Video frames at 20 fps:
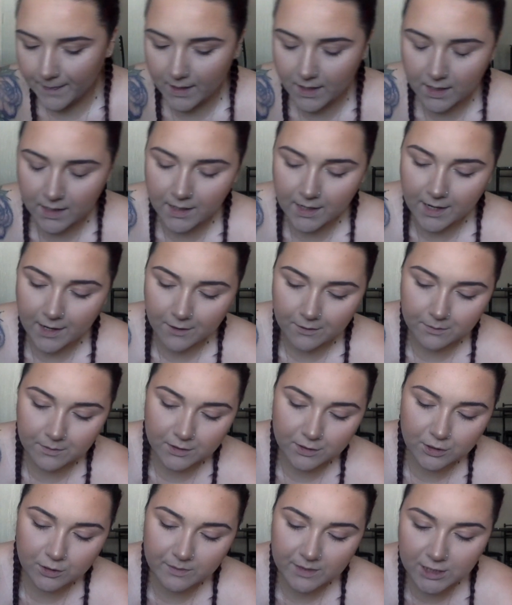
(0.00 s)
Now I'm gonna
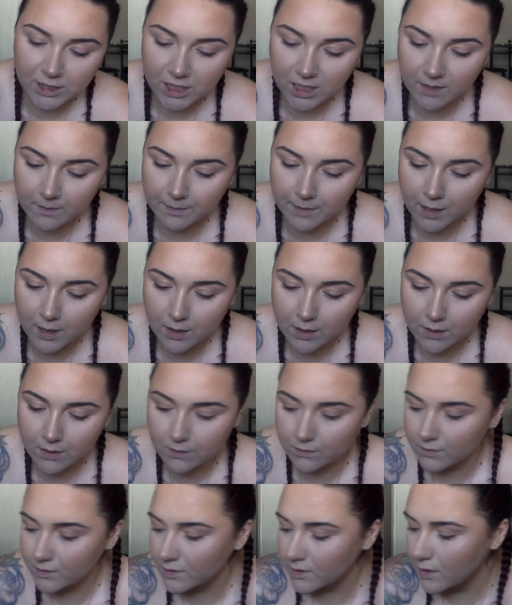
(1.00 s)
do my
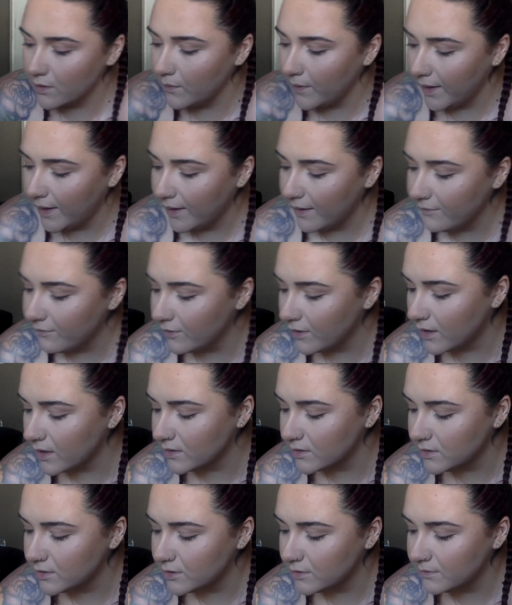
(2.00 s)
cheekbones. Oh wait, I forgot to
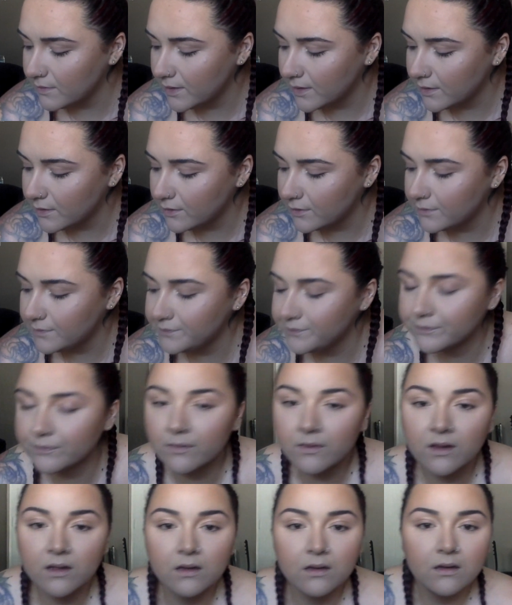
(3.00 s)
do my little,
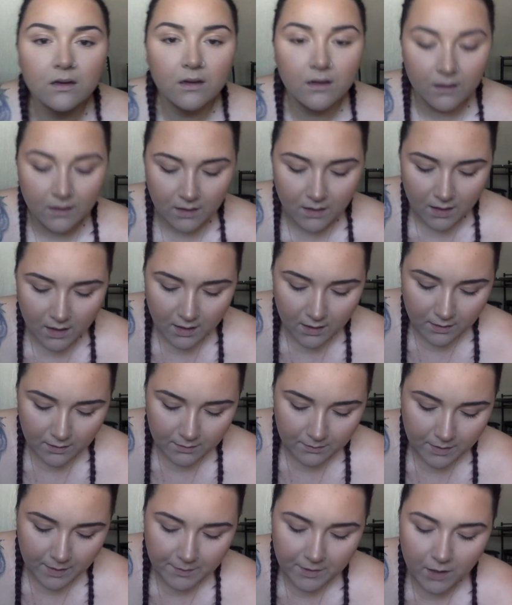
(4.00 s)

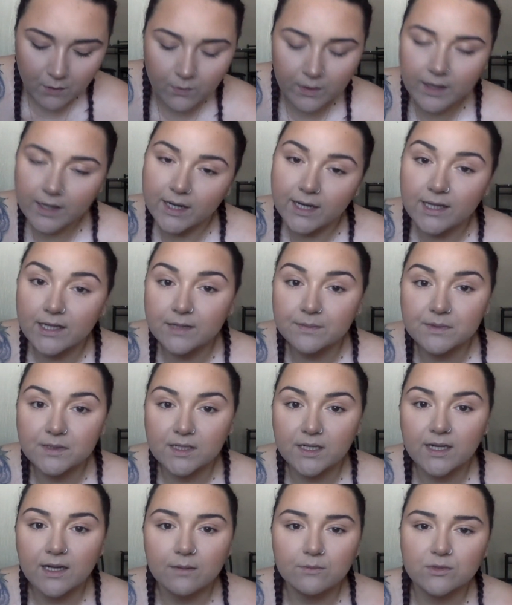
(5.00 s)
I'm not wearing any
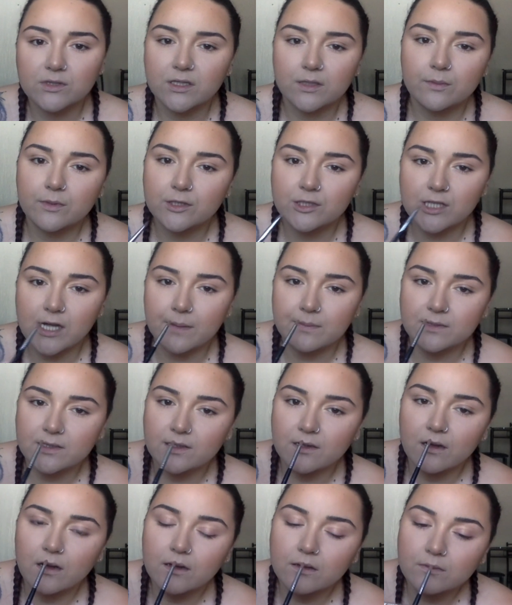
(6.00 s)
lipstick, I'm just gonna put chapstick
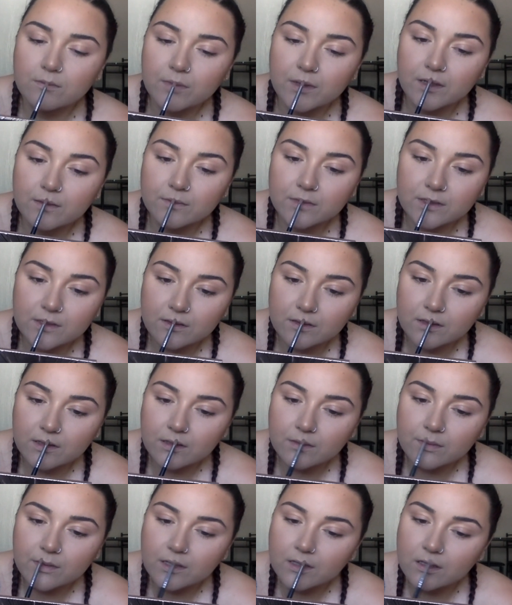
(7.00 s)
on, but I'm still gonna
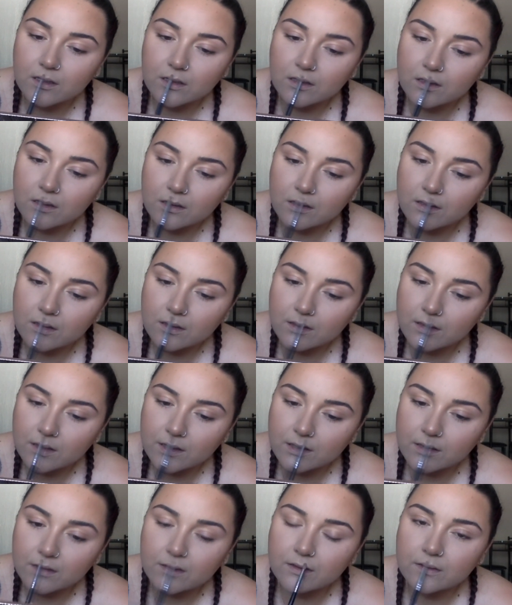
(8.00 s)
put a
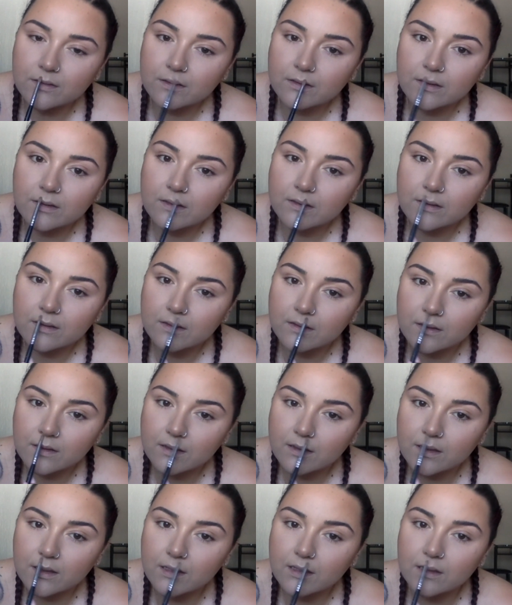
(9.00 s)
little
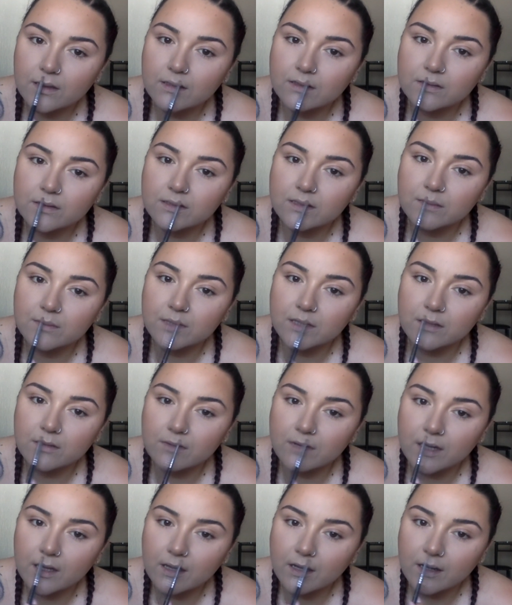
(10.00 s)
something
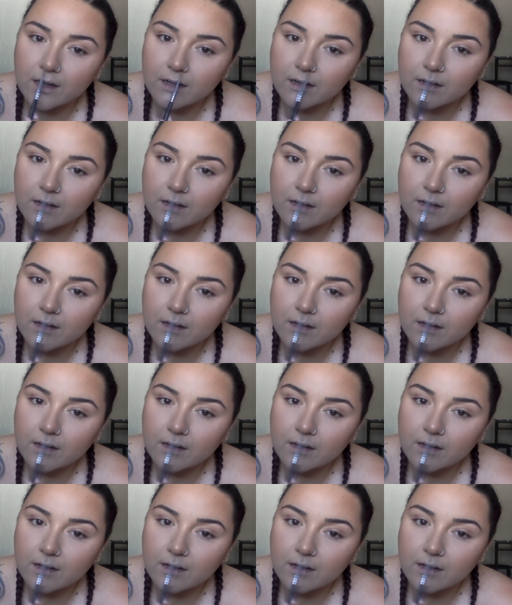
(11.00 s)
right here.